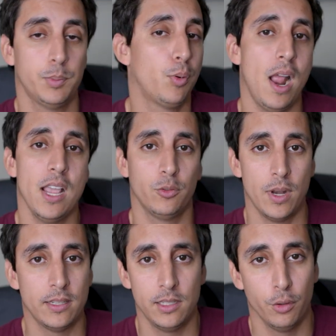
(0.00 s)
surprised
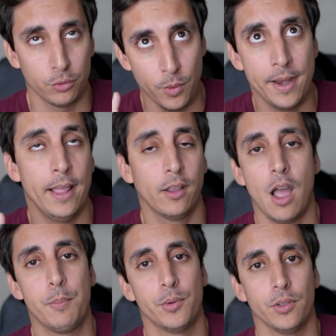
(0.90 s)
when I see those red
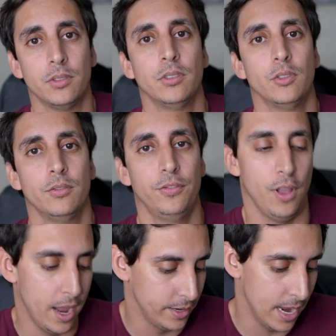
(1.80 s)
helicopters
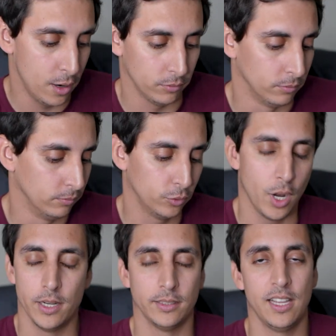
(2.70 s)
flying down
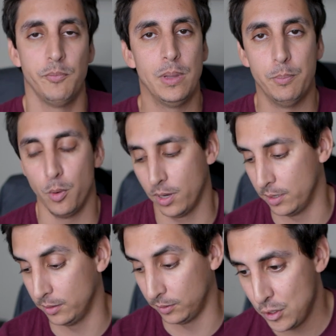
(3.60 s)
trying to save people,
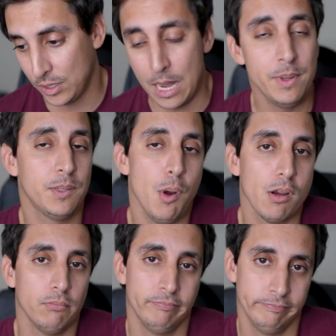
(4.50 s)
because you just gotta be
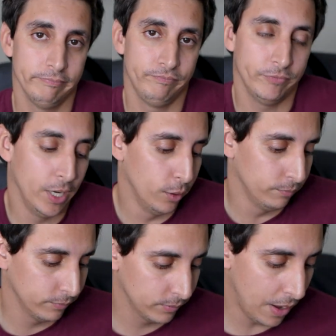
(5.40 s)
smart. You know,
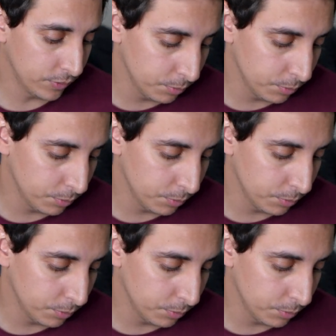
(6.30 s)
have